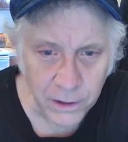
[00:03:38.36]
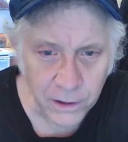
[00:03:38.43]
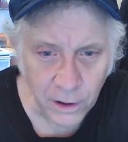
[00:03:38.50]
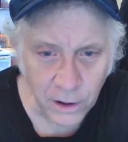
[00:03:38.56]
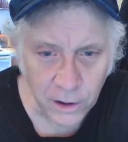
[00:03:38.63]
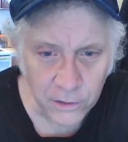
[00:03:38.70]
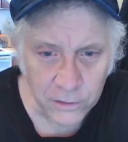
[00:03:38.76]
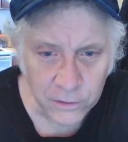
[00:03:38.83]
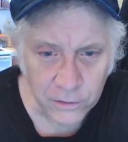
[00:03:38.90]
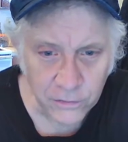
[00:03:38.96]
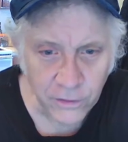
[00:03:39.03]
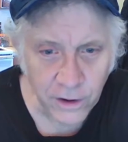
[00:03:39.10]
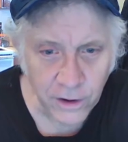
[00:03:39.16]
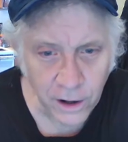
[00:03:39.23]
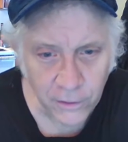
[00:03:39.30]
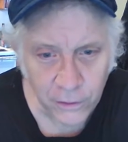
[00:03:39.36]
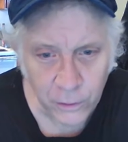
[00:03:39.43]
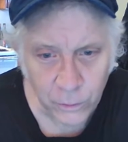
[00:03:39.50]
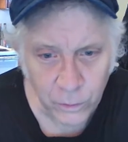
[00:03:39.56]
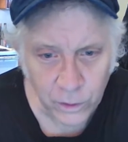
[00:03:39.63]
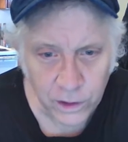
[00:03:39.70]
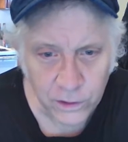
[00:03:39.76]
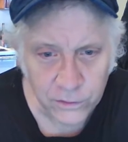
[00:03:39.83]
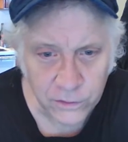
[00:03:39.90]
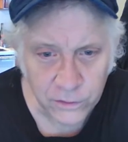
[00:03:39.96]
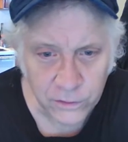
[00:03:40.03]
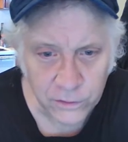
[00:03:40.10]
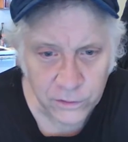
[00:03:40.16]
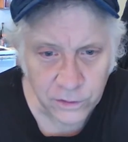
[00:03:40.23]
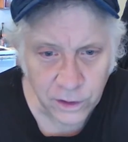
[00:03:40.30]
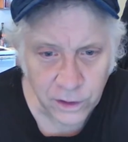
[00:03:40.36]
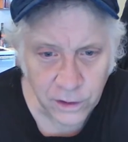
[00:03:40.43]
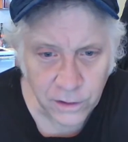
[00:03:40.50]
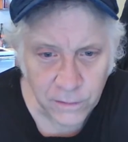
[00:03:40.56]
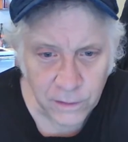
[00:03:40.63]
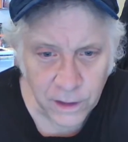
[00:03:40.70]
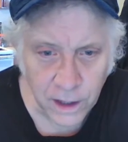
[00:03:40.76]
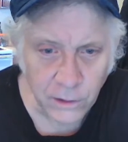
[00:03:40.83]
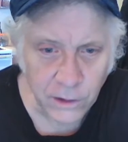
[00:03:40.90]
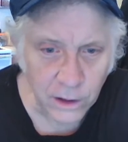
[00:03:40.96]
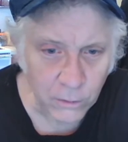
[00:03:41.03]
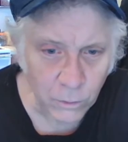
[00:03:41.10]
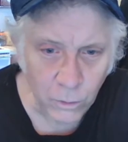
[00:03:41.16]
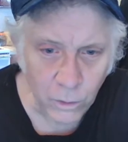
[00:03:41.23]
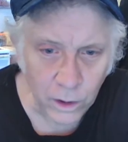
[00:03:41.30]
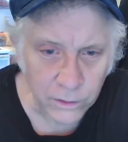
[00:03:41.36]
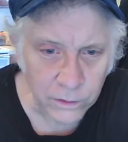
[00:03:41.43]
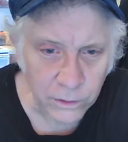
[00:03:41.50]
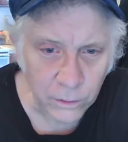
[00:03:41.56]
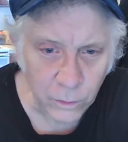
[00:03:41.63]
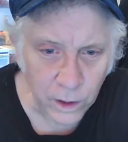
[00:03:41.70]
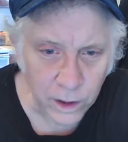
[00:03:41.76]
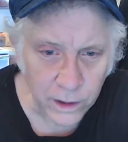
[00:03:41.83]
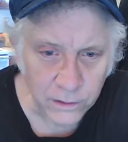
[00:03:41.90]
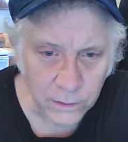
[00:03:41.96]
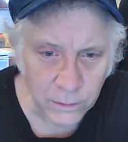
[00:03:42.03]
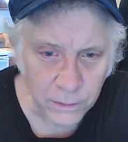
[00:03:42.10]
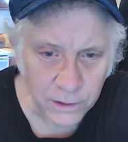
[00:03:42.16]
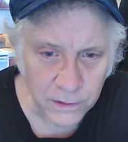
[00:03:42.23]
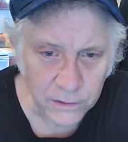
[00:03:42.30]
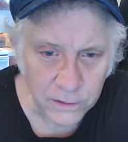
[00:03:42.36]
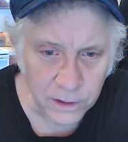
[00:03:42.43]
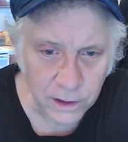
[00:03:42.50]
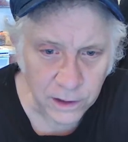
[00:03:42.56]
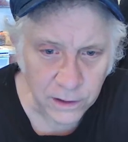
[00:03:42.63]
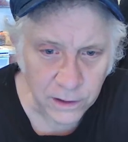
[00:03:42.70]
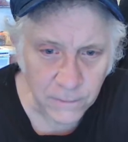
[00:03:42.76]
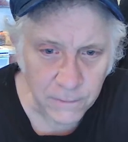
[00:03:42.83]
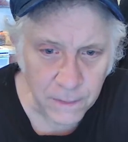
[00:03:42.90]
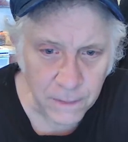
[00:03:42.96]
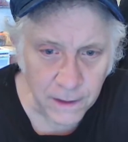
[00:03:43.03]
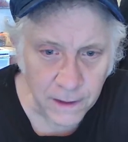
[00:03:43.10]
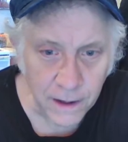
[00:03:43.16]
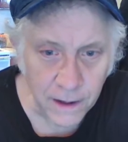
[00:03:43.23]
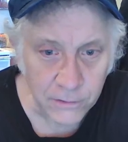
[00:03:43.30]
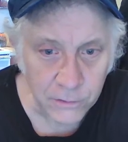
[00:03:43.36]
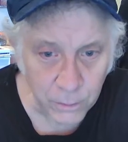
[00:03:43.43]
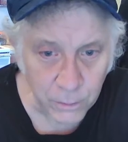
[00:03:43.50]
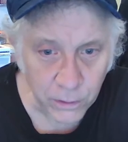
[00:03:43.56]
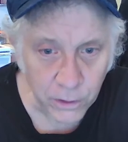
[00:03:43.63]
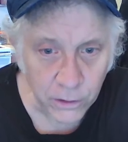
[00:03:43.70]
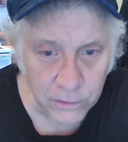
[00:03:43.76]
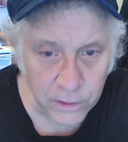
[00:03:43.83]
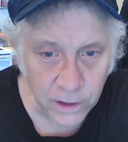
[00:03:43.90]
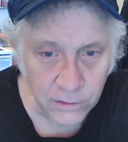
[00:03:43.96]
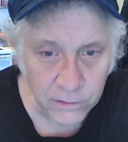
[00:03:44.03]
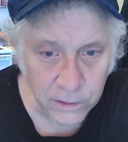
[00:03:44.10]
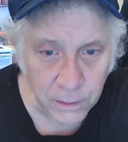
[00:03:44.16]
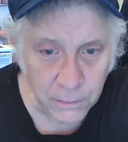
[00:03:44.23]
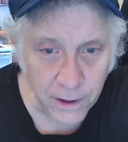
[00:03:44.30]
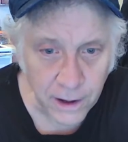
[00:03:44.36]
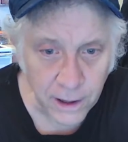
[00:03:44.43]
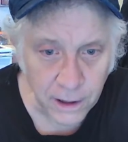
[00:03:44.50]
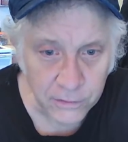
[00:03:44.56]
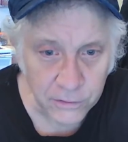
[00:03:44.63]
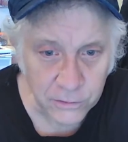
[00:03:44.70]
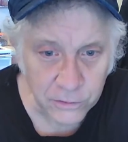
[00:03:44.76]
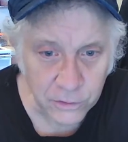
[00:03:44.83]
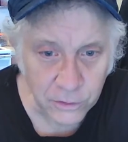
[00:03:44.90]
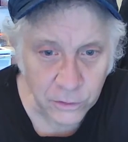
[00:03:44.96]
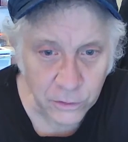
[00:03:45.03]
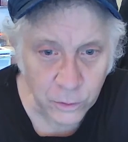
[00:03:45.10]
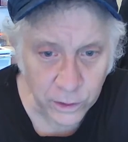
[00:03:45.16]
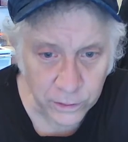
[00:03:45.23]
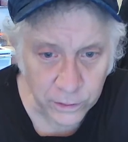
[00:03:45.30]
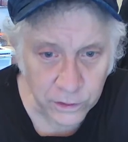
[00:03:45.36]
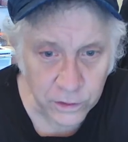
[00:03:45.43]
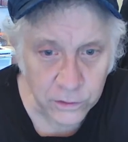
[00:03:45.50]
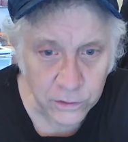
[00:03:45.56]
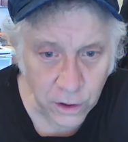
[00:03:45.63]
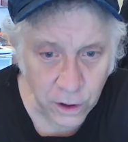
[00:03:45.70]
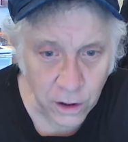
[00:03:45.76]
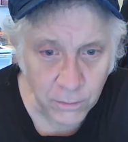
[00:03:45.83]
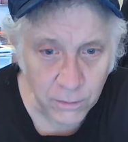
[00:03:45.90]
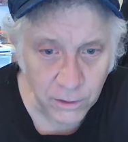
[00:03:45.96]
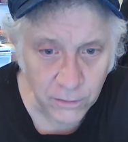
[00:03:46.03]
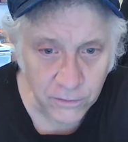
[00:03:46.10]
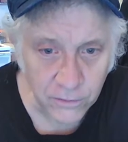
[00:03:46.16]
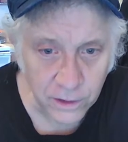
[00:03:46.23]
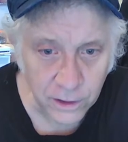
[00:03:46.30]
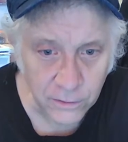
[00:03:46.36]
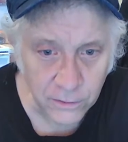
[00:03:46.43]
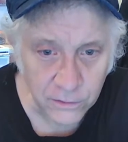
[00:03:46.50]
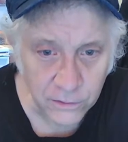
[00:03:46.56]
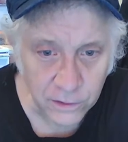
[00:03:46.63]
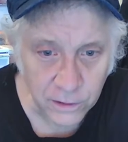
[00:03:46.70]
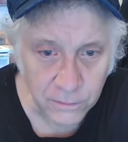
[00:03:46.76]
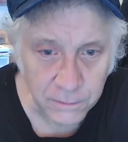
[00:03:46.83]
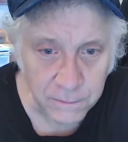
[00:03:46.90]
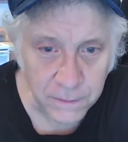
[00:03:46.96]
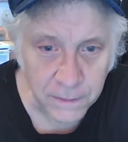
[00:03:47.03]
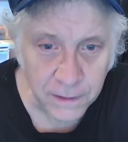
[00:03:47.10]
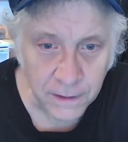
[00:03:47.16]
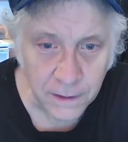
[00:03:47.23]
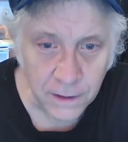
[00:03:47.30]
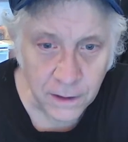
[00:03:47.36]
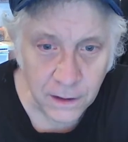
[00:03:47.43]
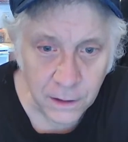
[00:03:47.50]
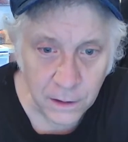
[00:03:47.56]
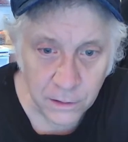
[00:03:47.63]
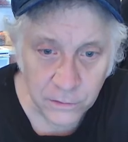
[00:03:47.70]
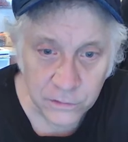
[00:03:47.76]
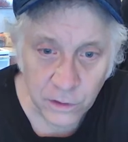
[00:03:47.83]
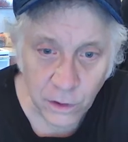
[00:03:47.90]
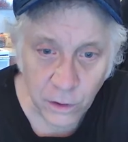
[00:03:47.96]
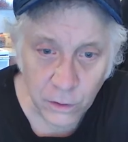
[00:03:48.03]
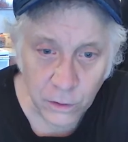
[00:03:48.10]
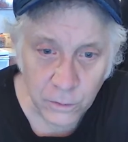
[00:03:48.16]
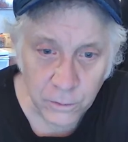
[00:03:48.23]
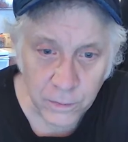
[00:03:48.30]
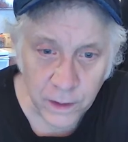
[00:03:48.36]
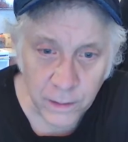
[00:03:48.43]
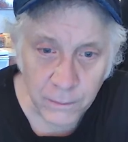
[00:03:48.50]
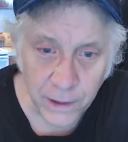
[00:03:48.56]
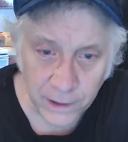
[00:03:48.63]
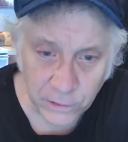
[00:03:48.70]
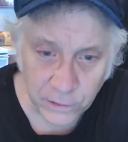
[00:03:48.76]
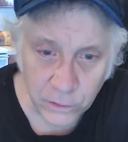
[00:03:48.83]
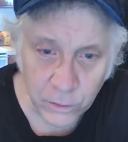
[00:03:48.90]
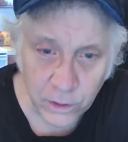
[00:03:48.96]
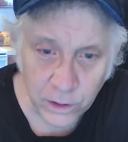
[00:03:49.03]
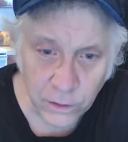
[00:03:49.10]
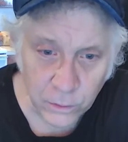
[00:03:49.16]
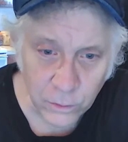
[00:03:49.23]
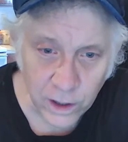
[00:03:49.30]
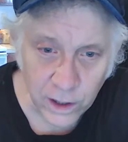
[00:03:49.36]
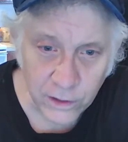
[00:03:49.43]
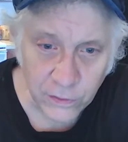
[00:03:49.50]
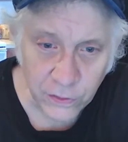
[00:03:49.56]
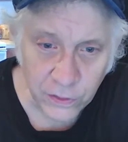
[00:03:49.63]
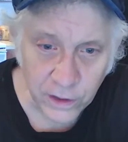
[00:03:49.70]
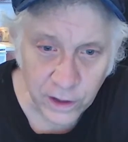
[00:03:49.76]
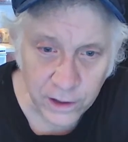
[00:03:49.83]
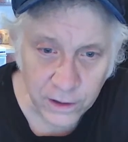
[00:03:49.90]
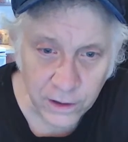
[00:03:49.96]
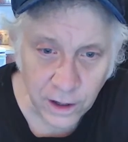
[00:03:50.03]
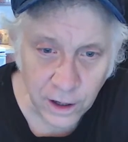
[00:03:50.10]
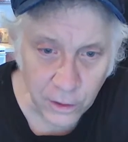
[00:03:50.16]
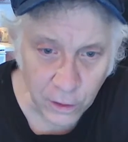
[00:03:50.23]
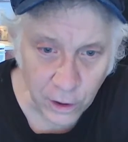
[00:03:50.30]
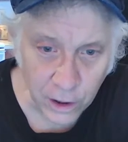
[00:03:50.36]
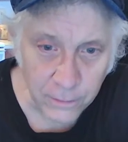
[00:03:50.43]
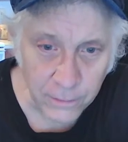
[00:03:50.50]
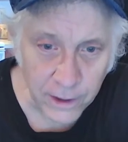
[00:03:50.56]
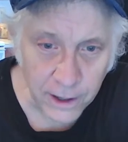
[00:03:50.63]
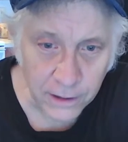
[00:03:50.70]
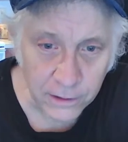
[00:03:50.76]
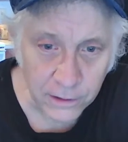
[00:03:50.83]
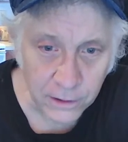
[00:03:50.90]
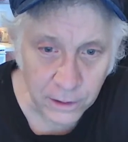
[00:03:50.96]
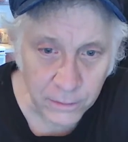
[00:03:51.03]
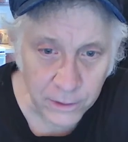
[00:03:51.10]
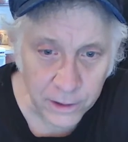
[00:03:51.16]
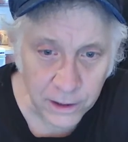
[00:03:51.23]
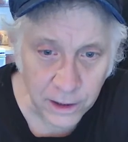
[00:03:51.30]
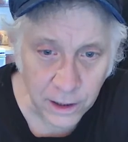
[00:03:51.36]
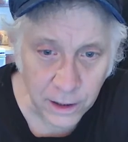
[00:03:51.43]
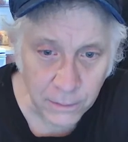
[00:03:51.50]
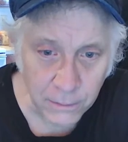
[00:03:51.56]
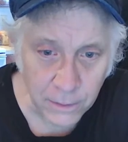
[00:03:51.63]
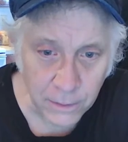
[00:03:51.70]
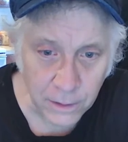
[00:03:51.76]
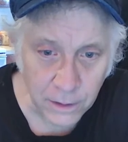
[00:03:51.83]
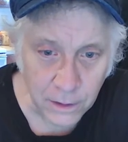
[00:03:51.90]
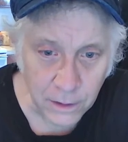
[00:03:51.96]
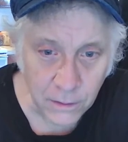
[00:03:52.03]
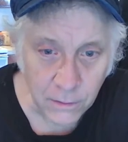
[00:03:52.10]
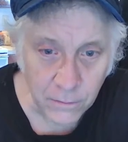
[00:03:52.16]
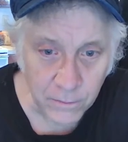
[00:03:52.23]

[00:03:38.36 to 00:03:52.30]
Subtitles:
but because for other reasons, they didn't want the white to be seen as a protesting passenger who quit the job over the incident. So by doing the right thing, I automatically became